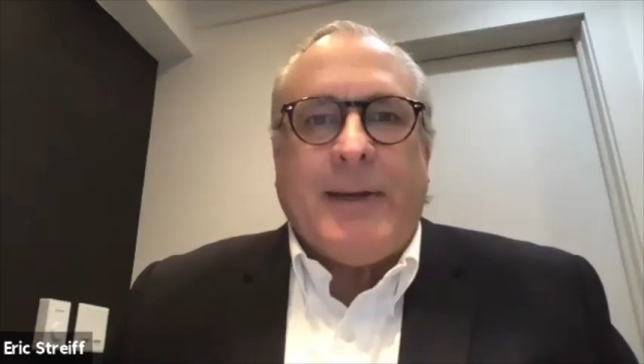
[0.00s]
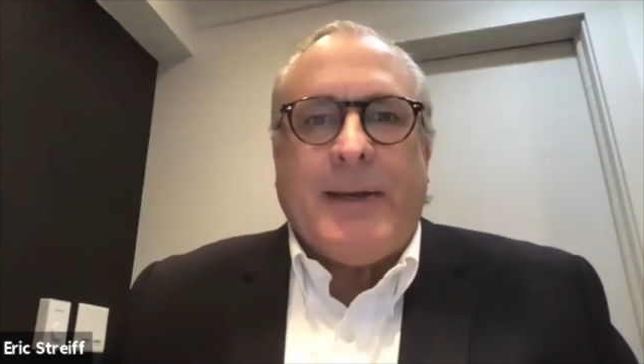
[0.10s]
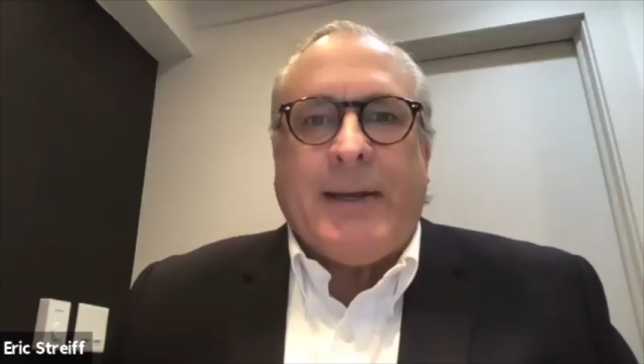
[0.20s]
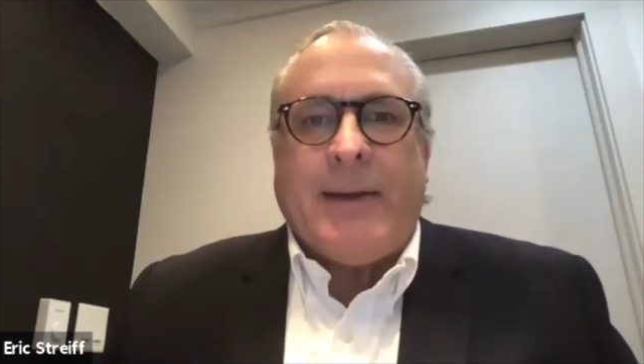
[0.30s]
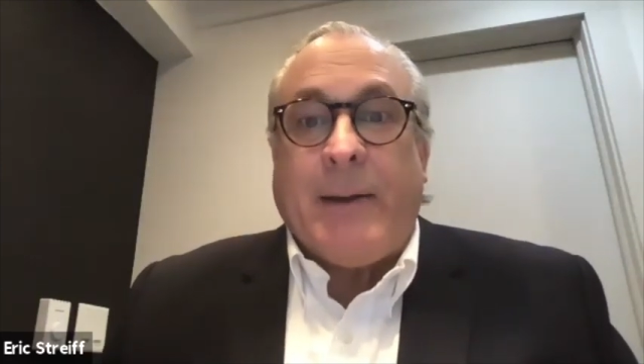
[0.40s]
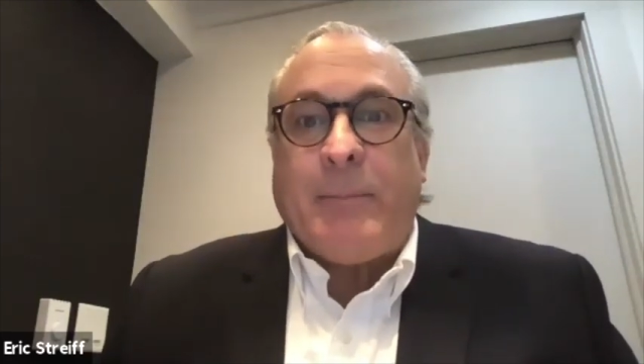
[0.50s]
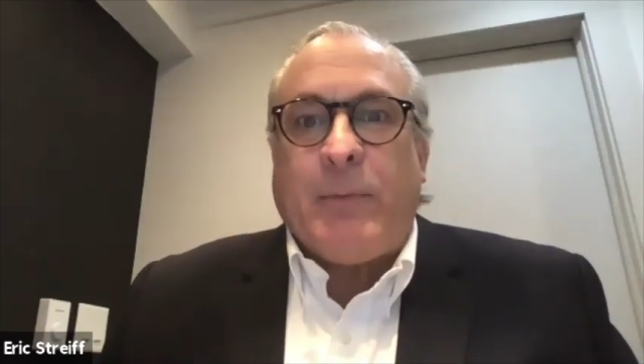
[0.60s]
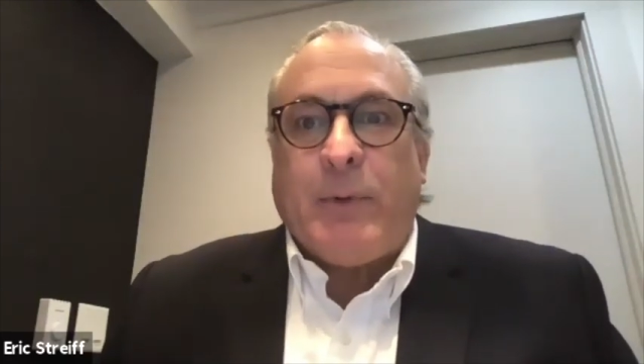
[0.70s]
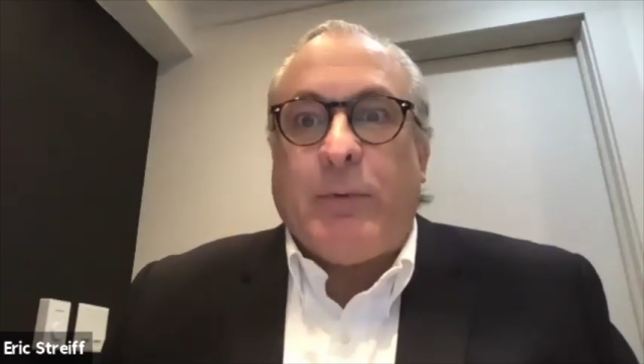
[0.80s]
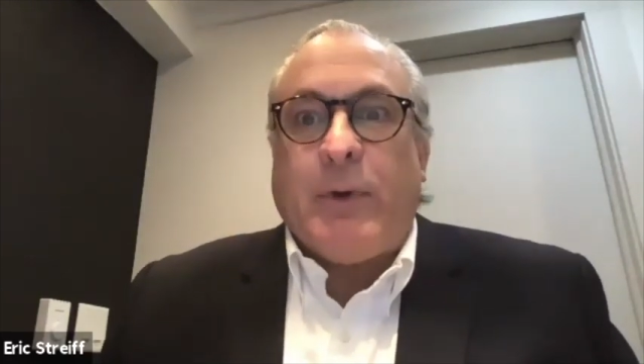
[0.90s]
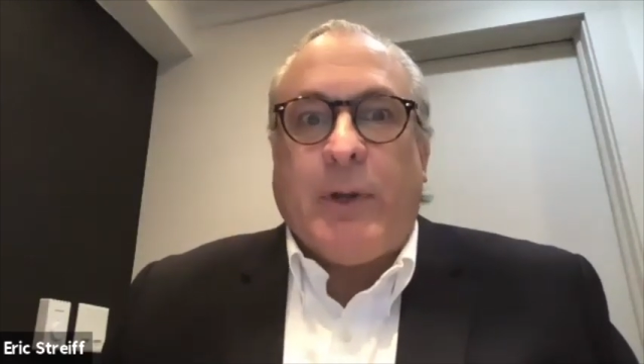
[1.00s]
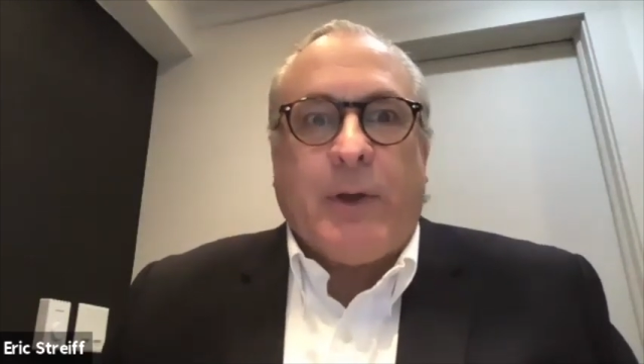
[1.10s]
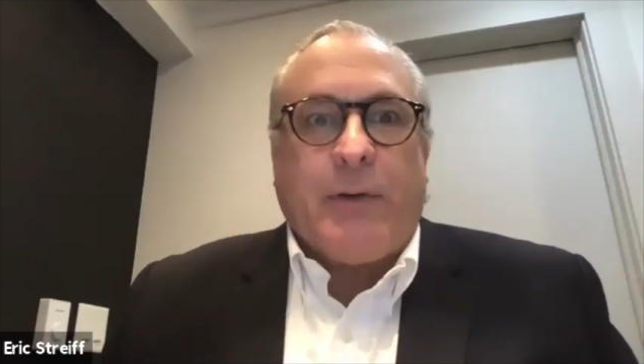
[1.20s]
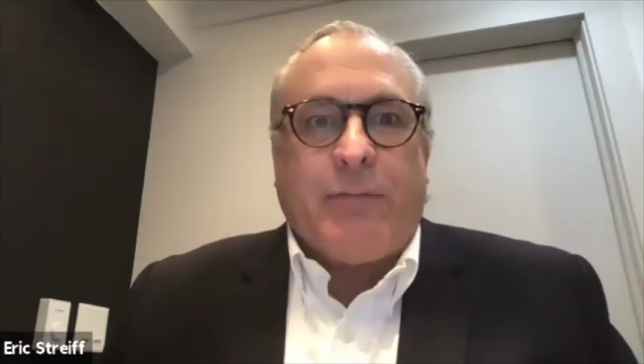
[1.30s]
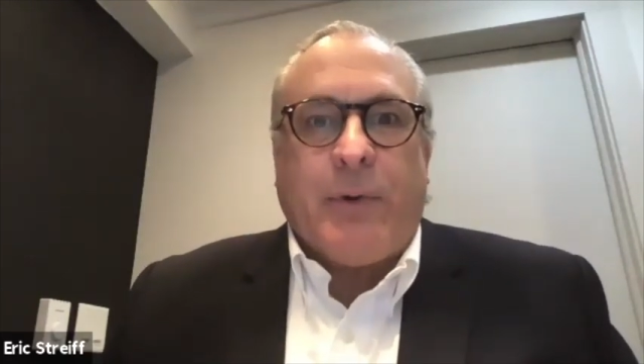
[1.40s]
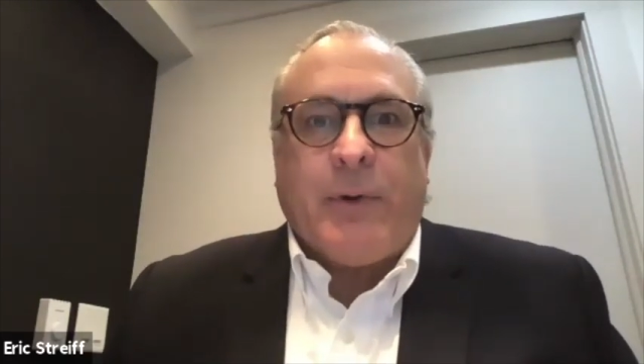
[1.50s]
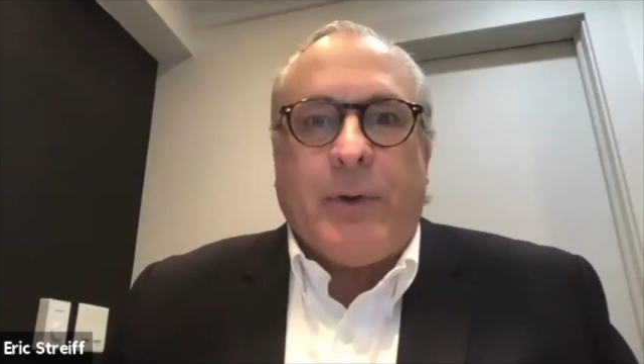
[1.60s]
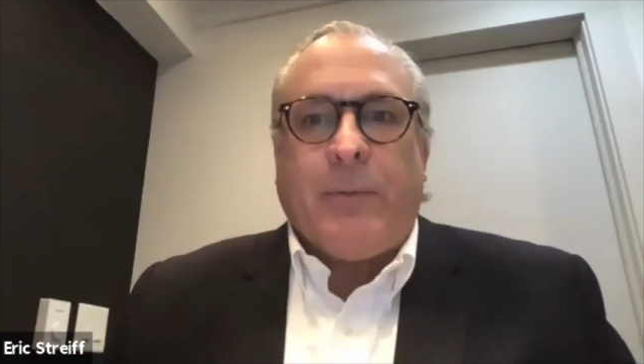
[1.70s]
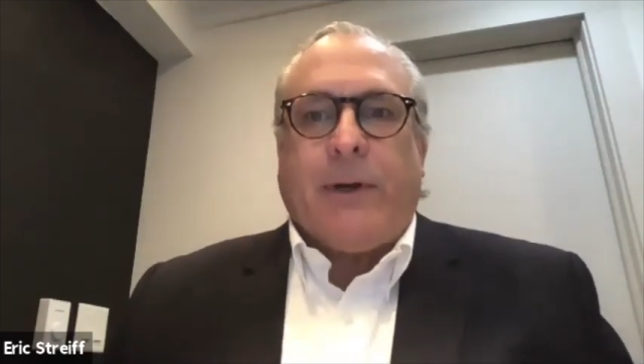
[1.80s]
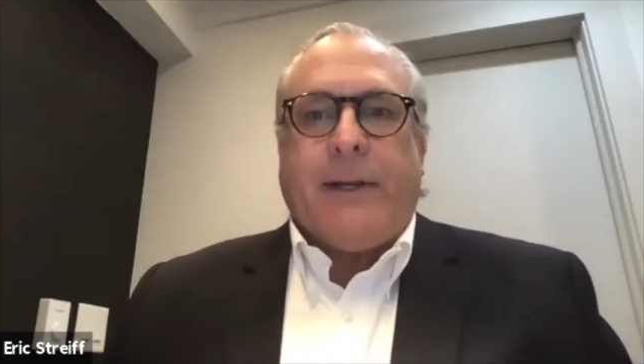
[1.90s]
And I'm really looking forward
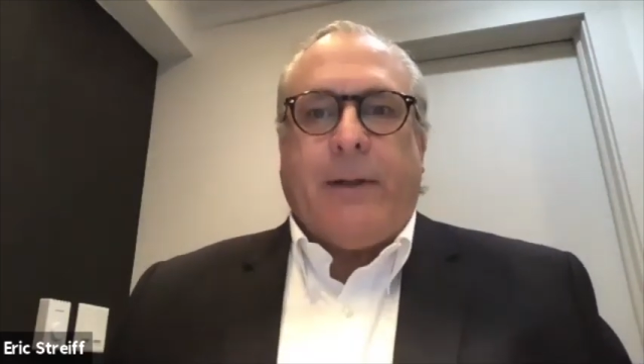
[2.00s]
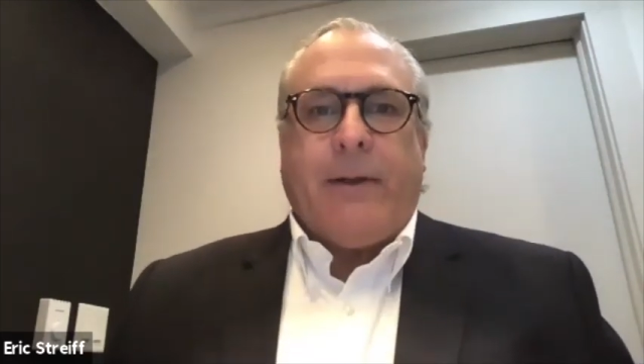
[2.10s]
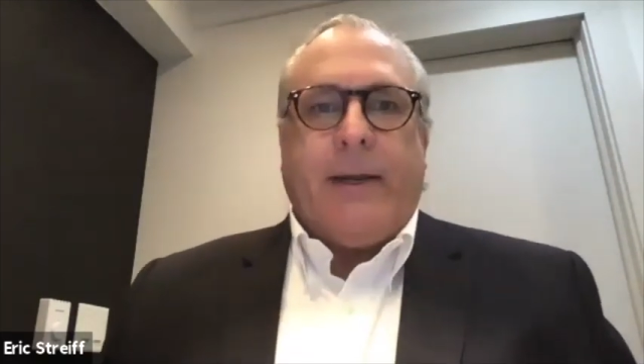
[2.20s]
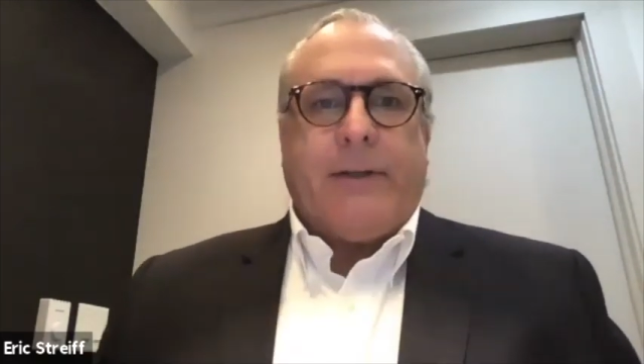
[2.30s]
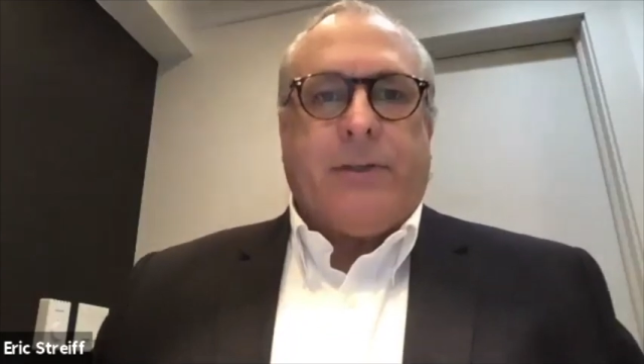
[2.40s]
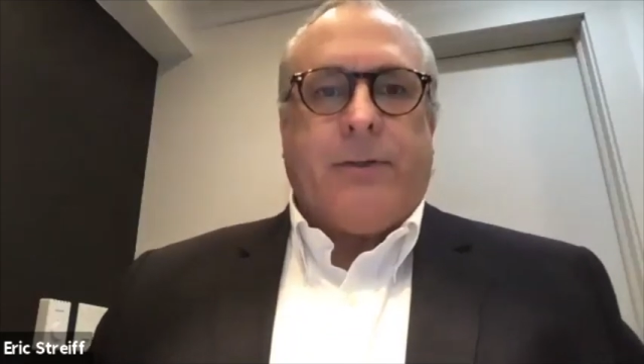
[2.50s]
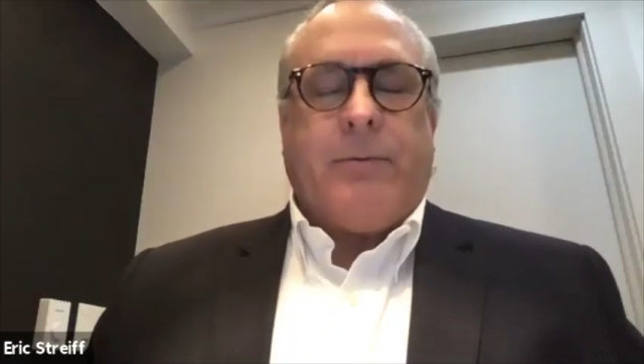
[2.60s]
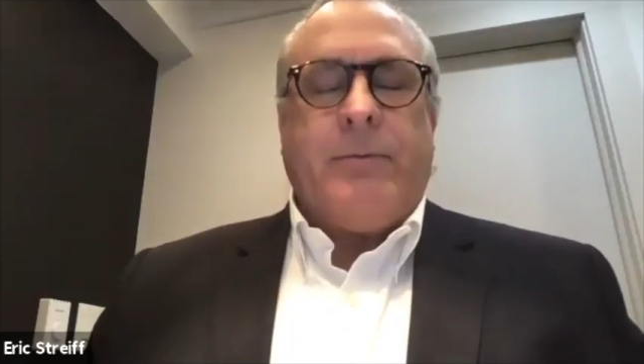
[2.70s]
to what Kelly has to